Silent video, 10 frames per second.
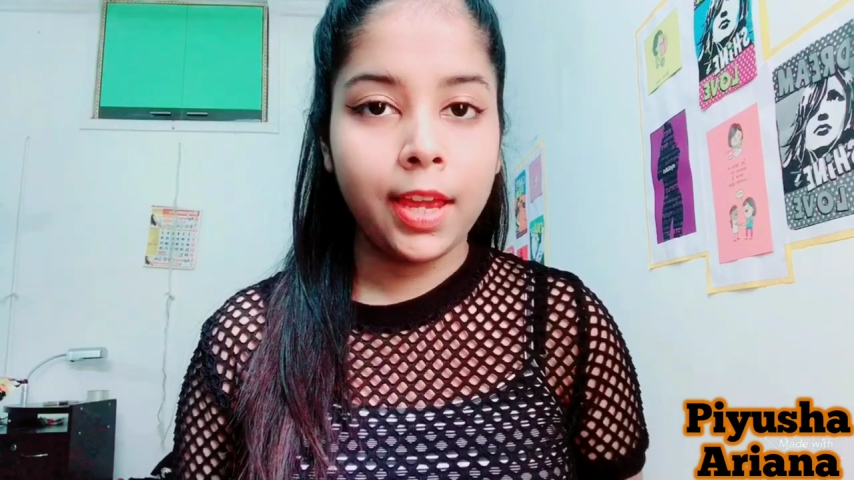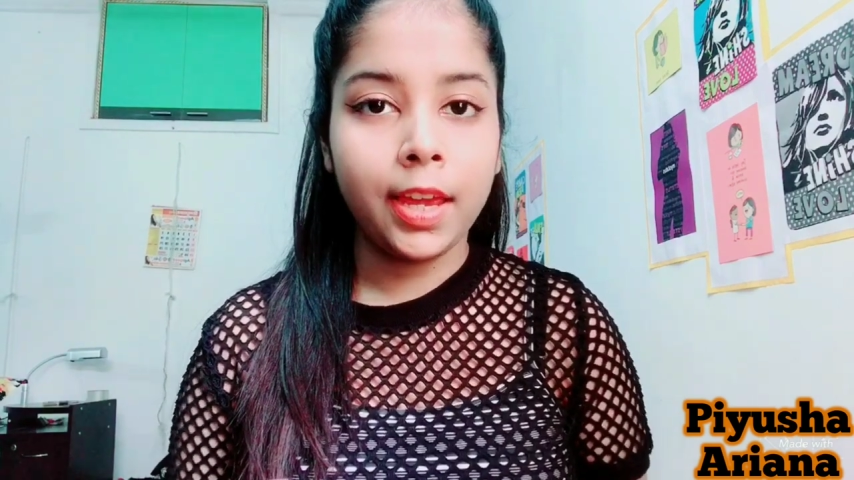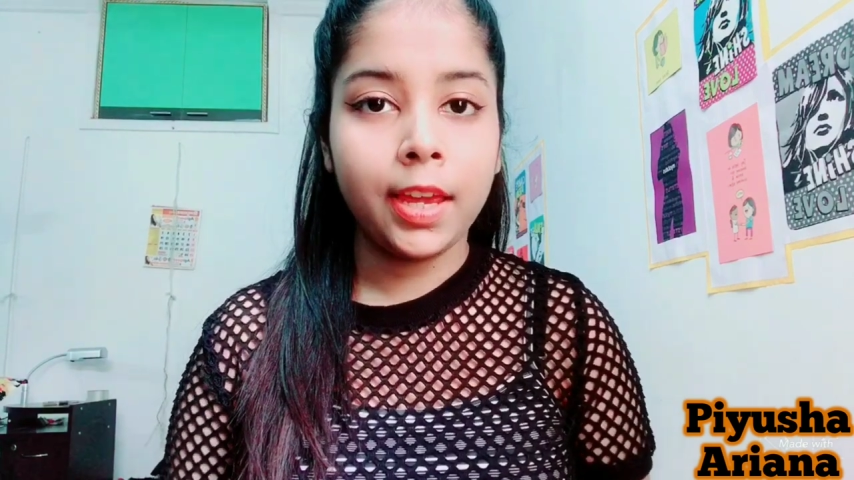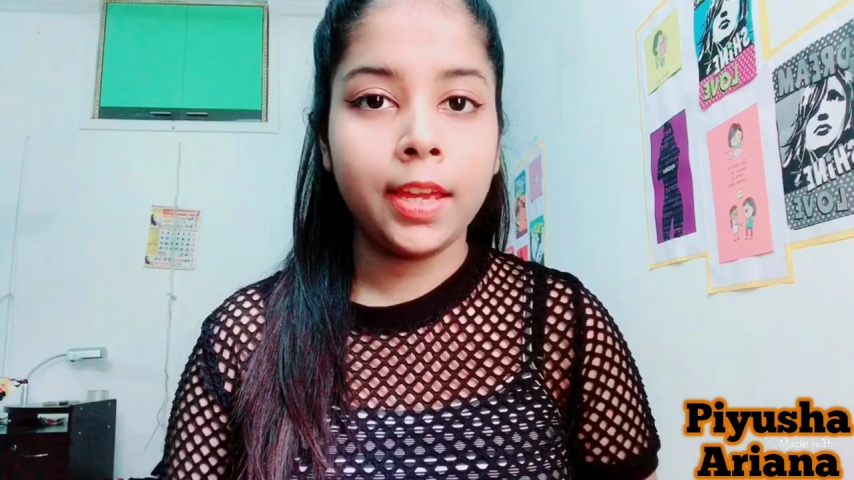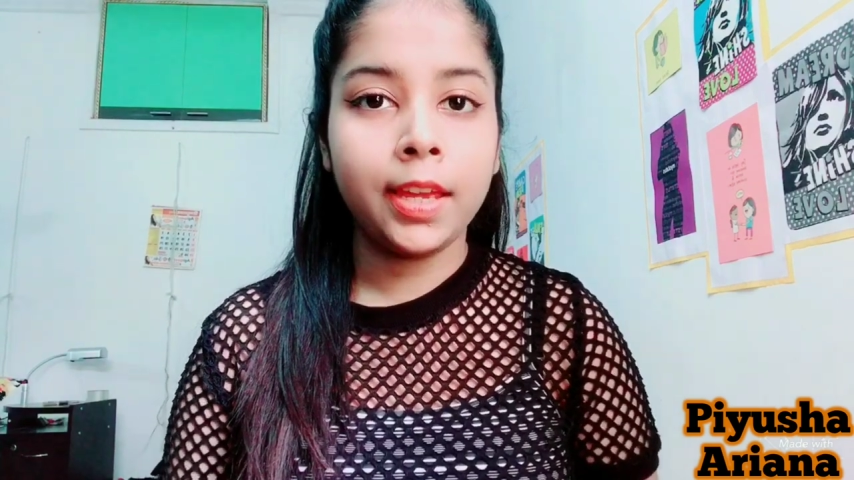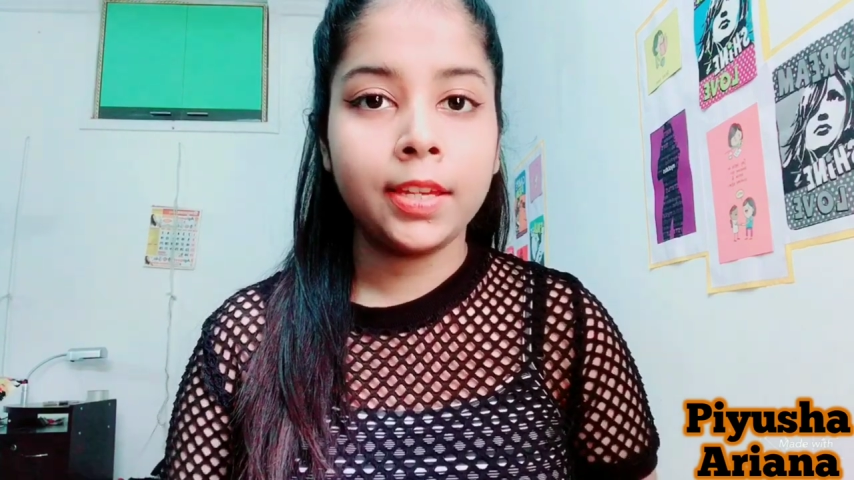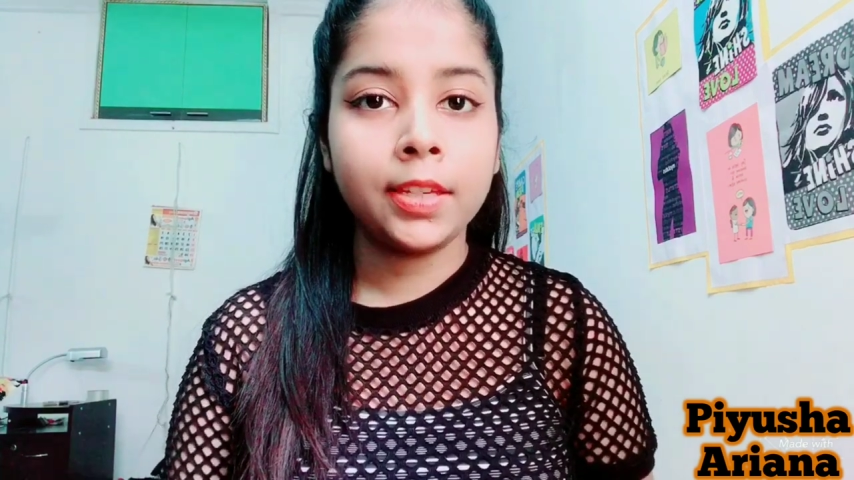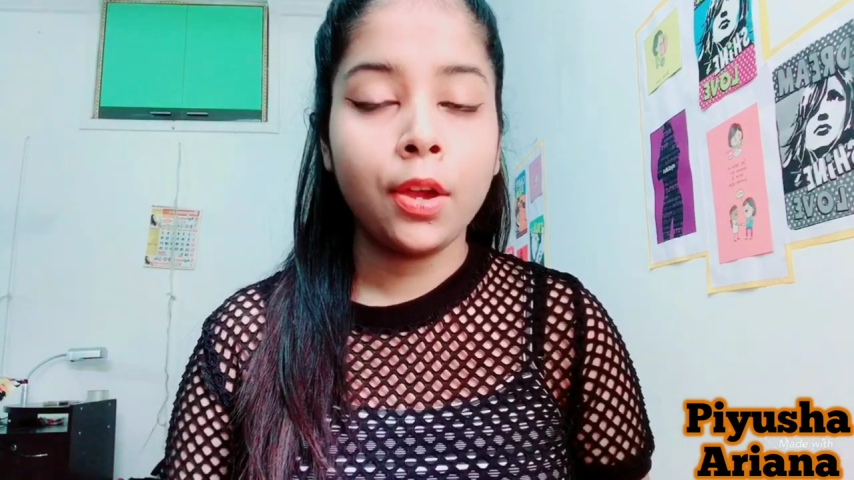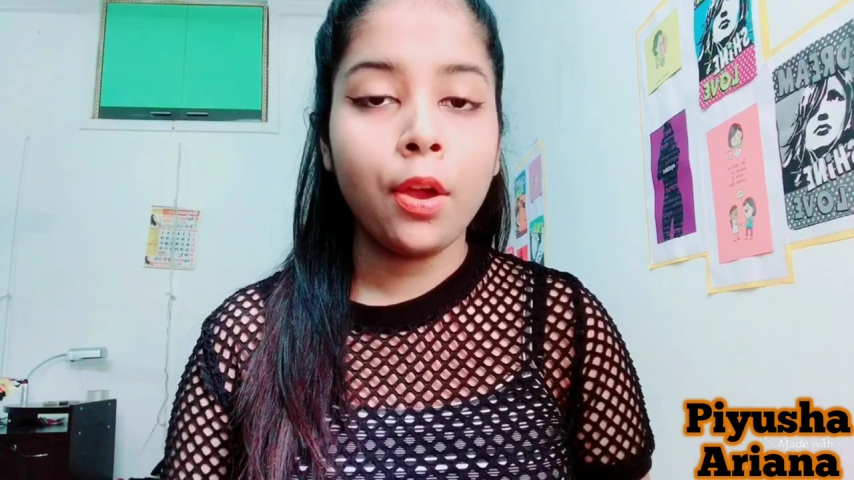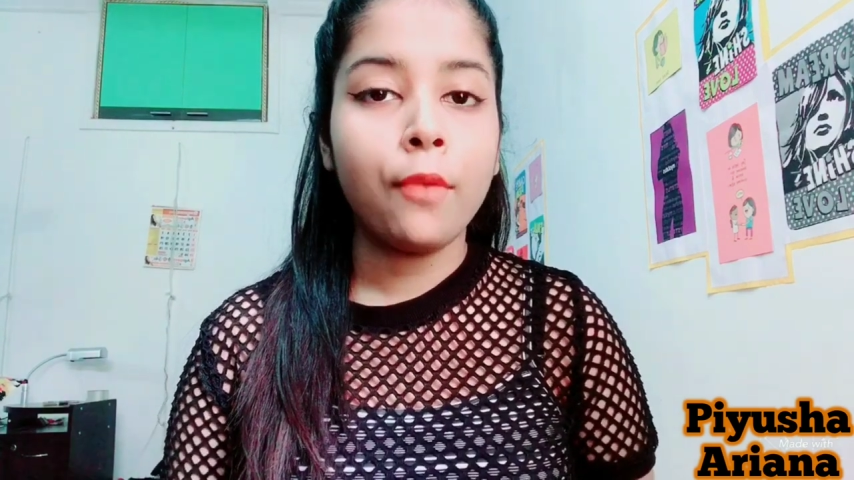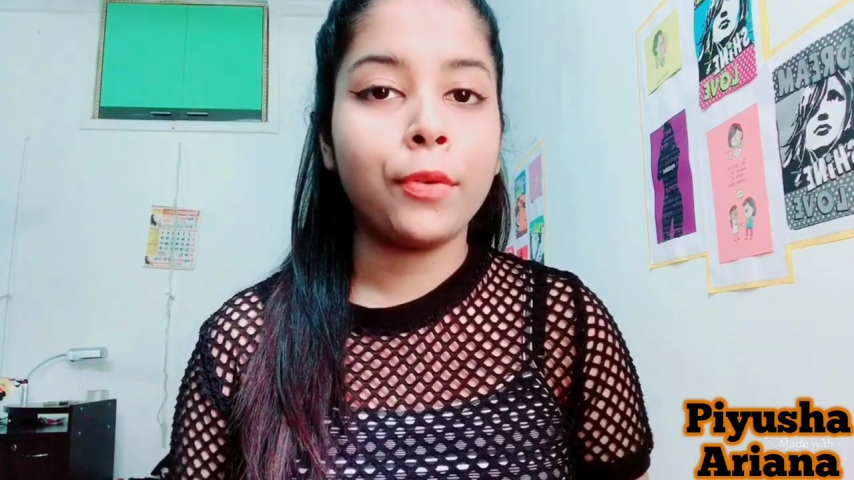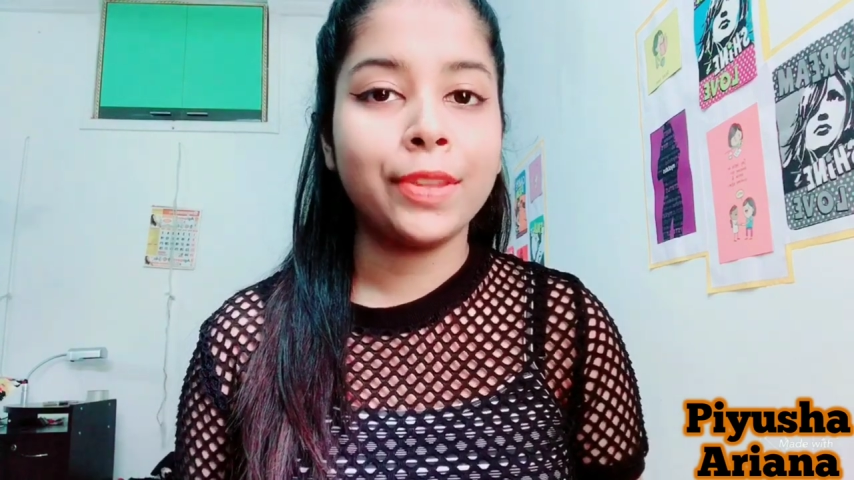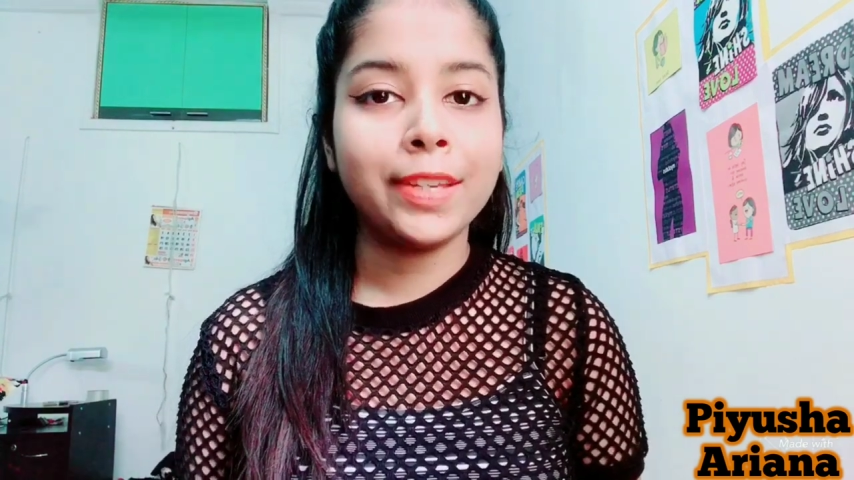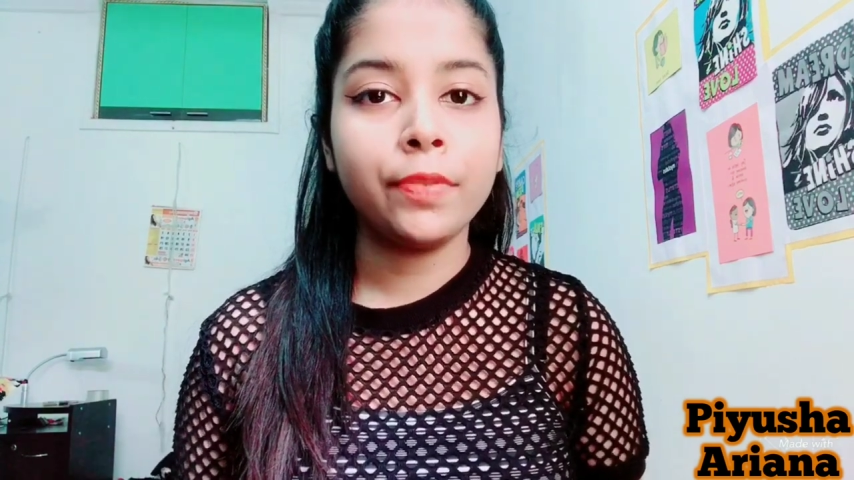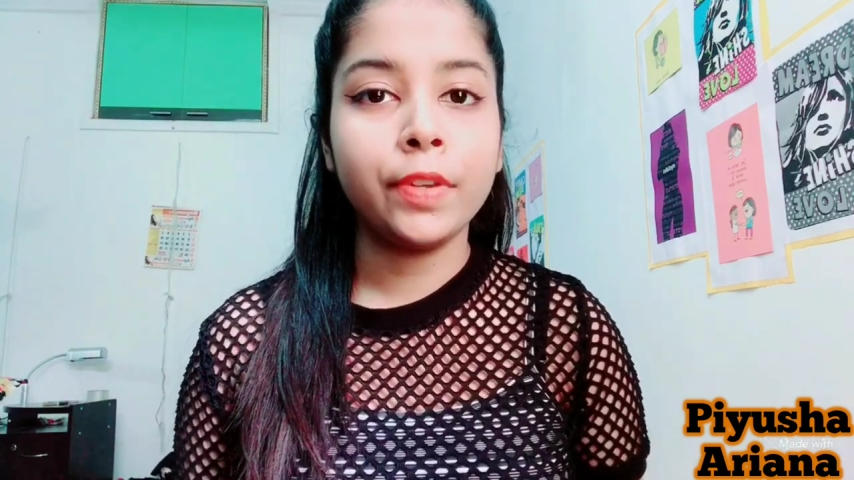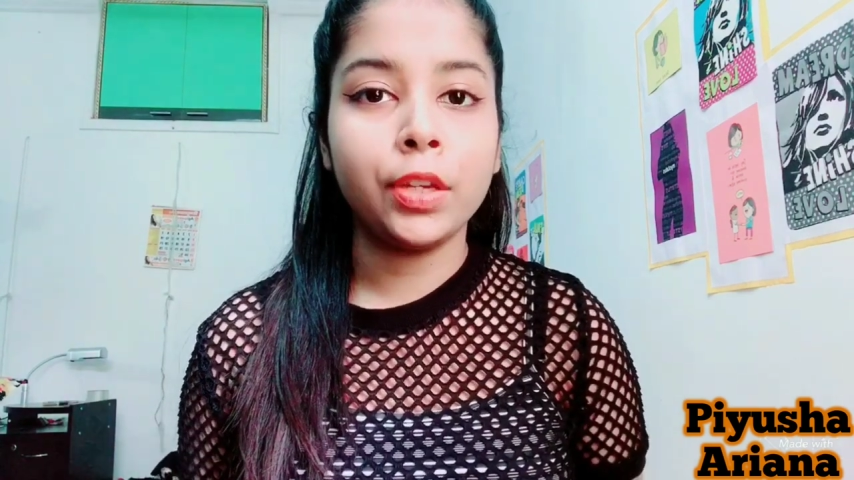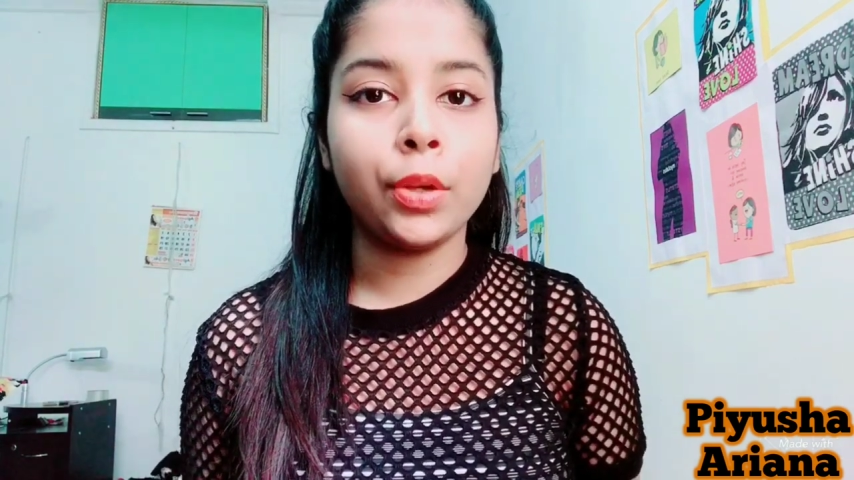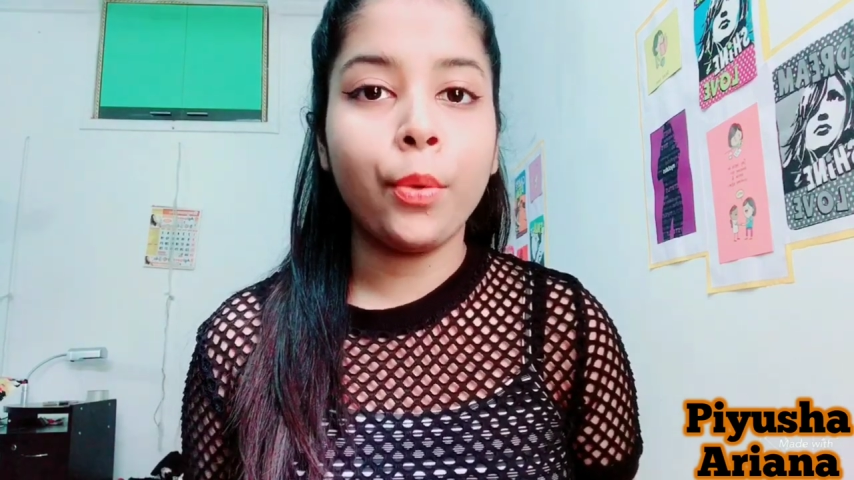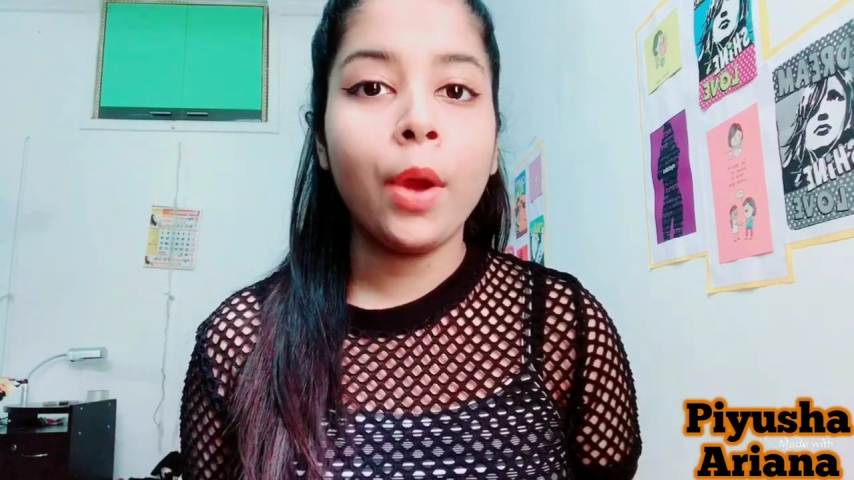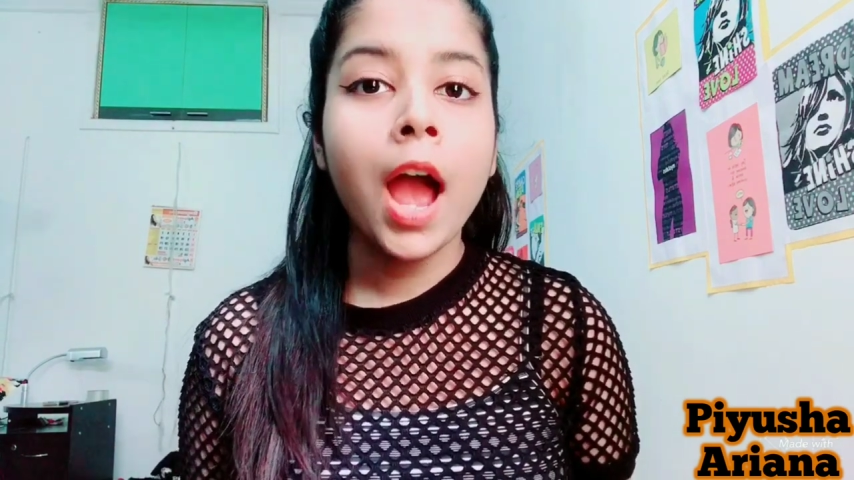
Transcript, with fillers: and for this video